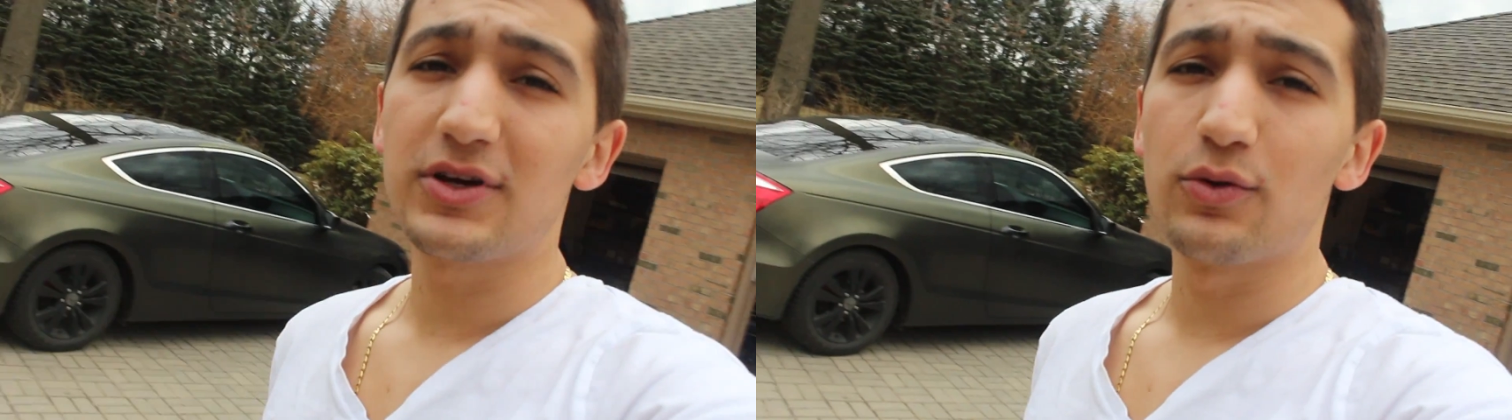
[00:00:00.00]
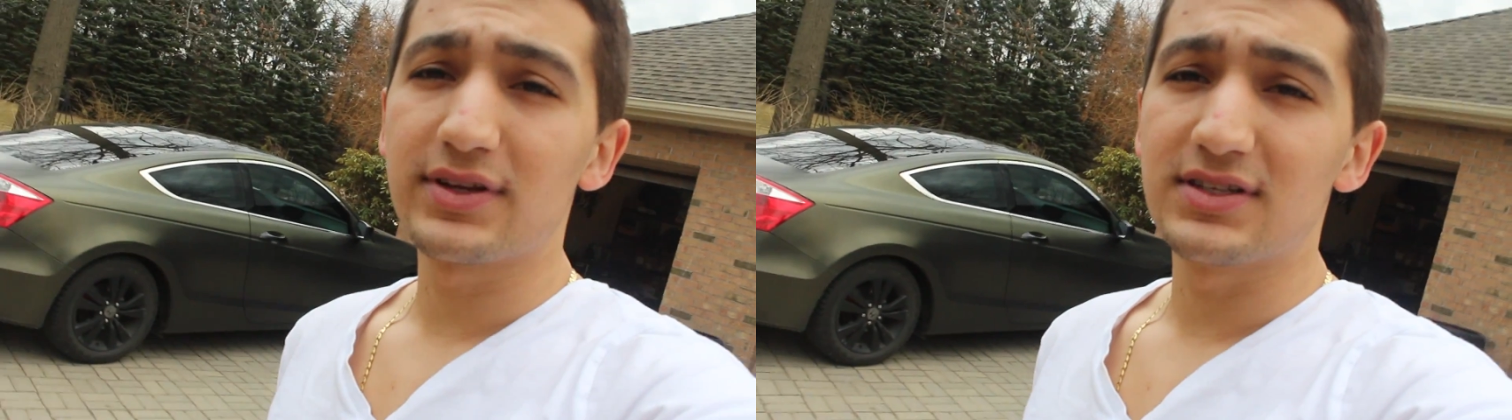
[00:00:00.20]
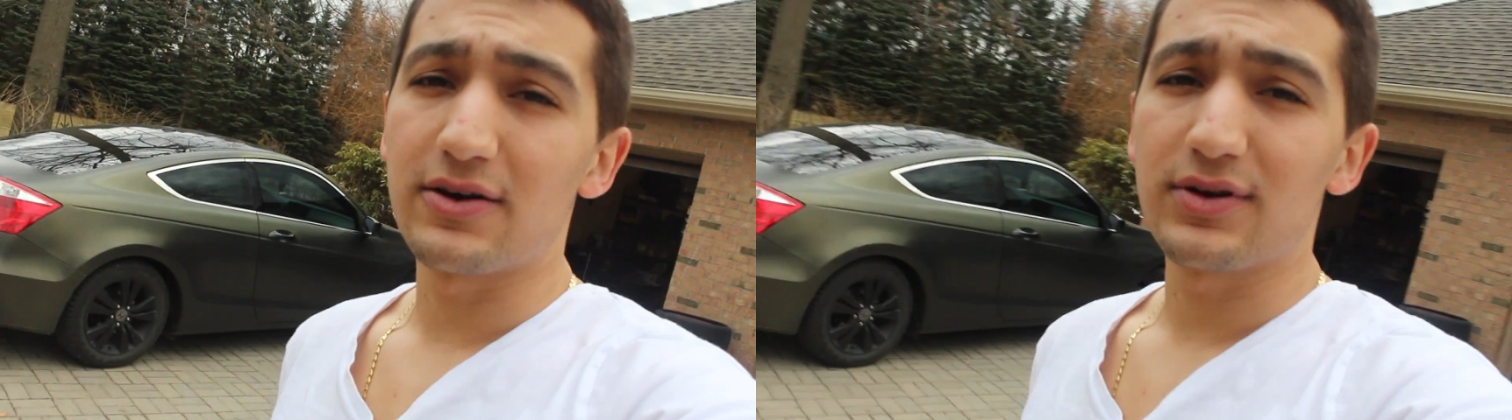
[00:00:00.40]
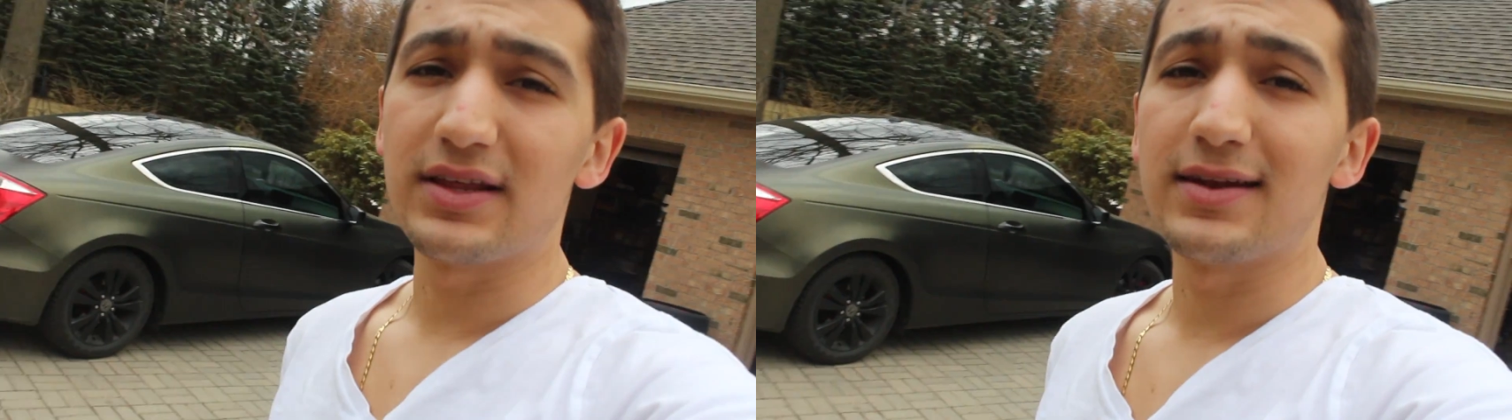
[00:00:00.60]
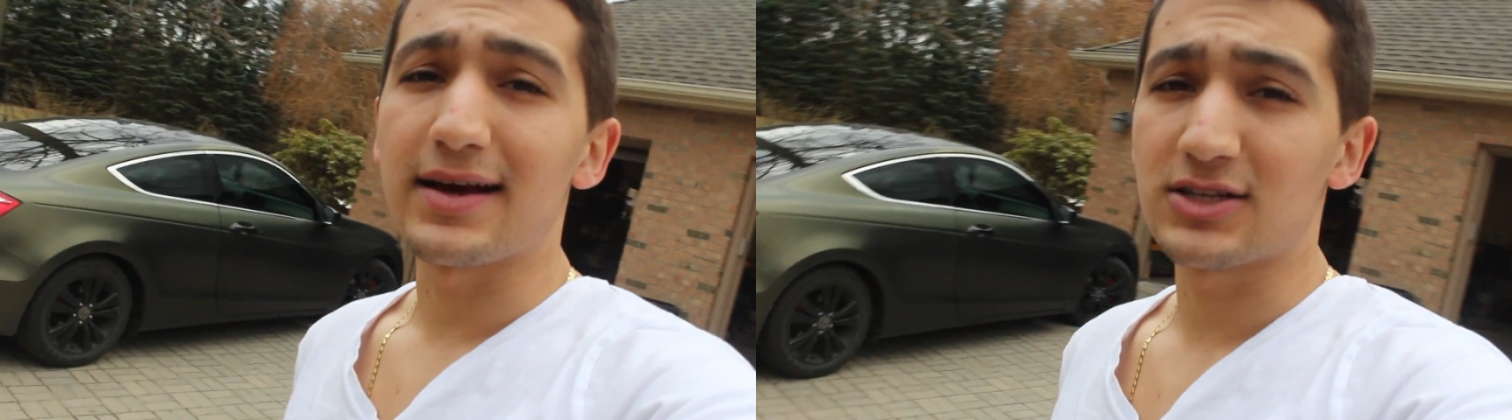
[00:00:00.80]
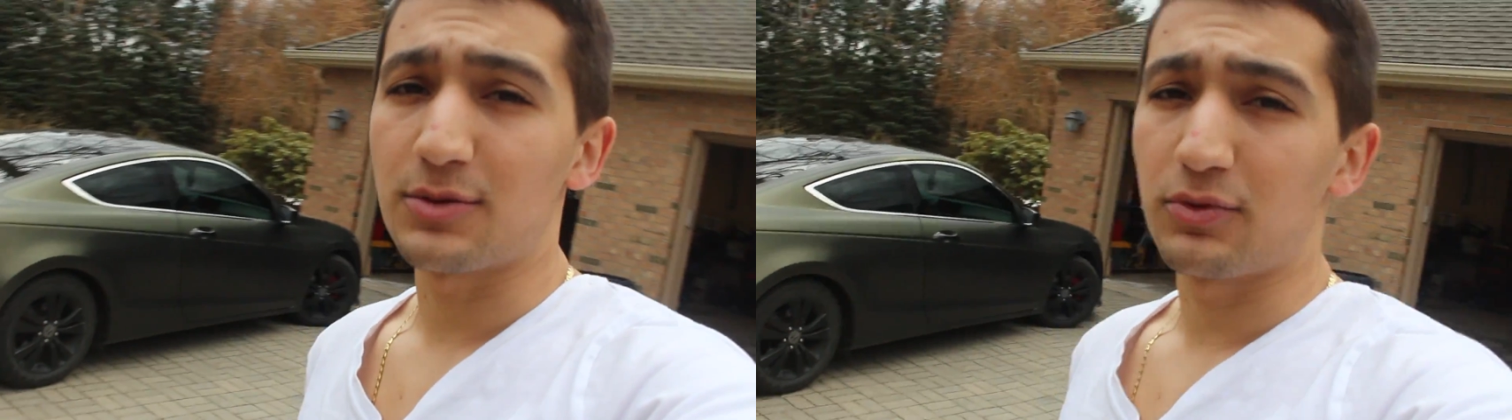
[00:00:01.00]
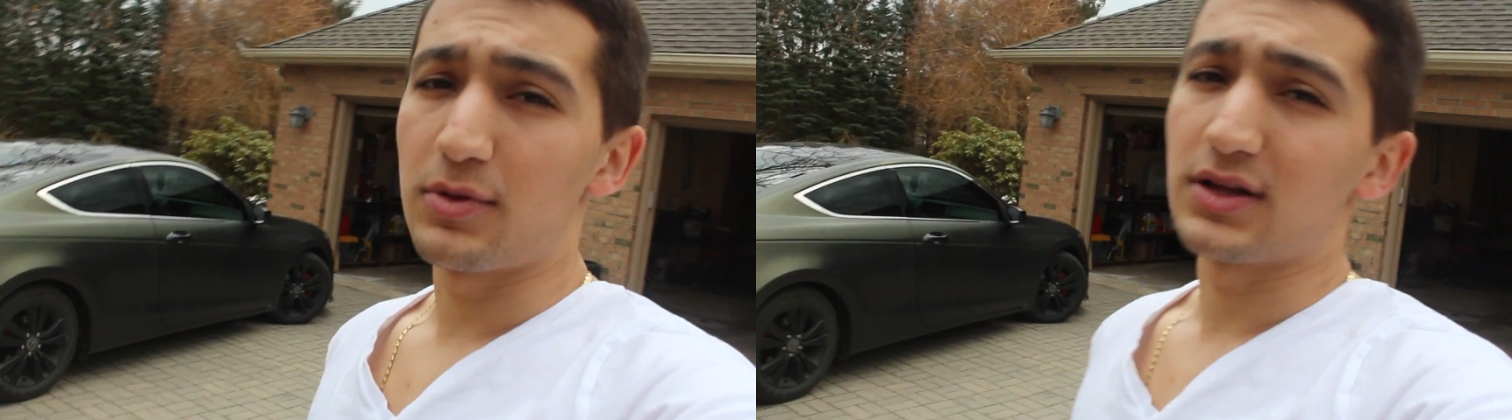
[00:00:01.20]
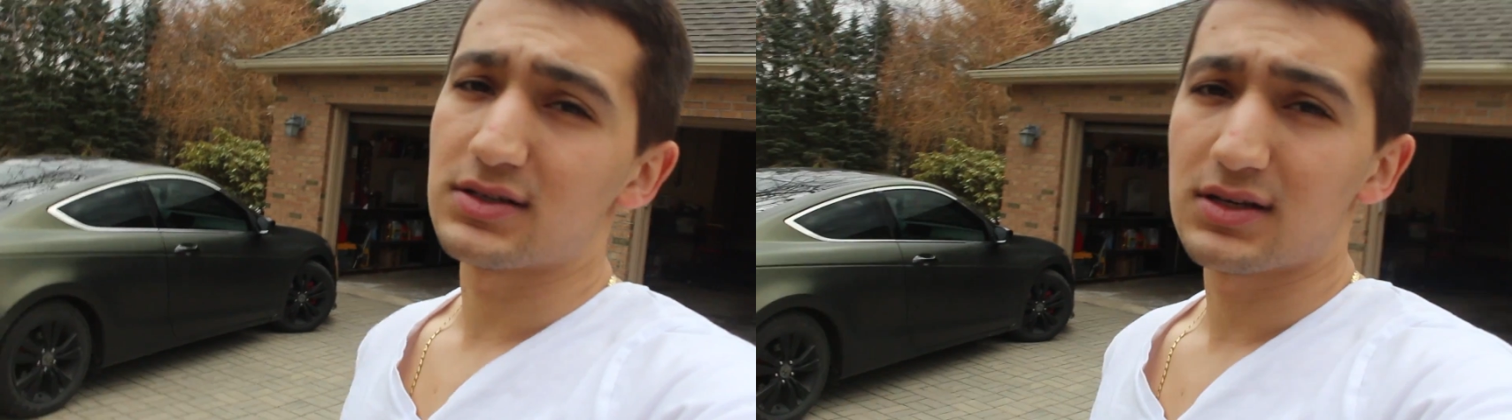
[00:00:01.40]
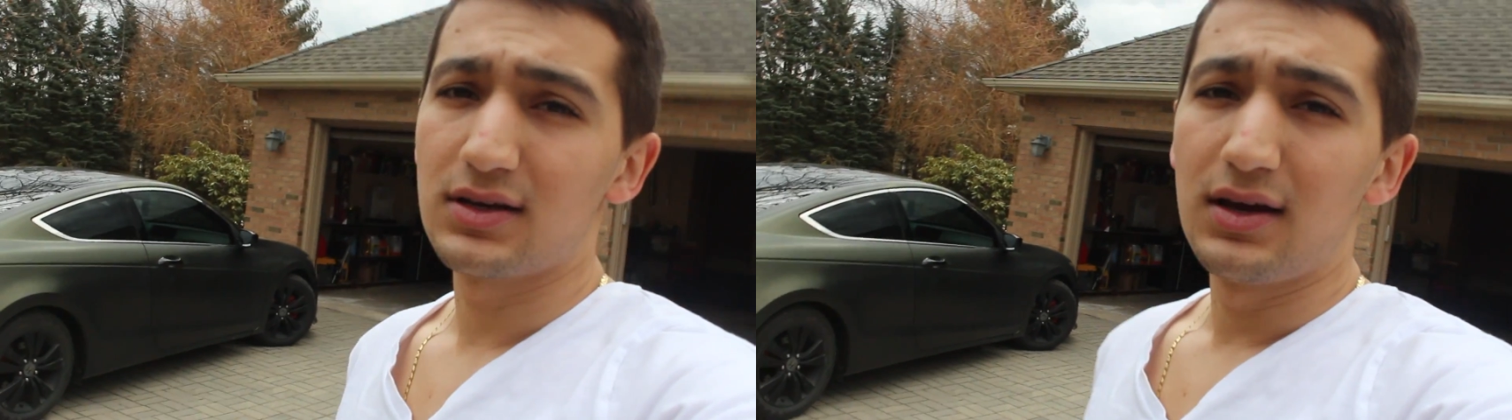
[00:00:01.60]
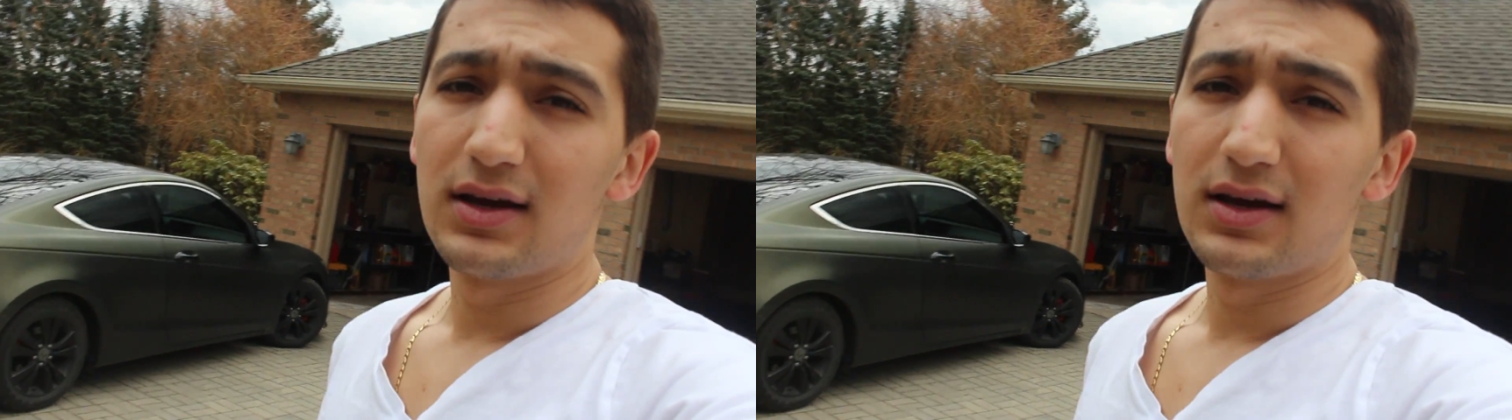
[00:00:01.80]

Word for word: to be going down in the next couple months.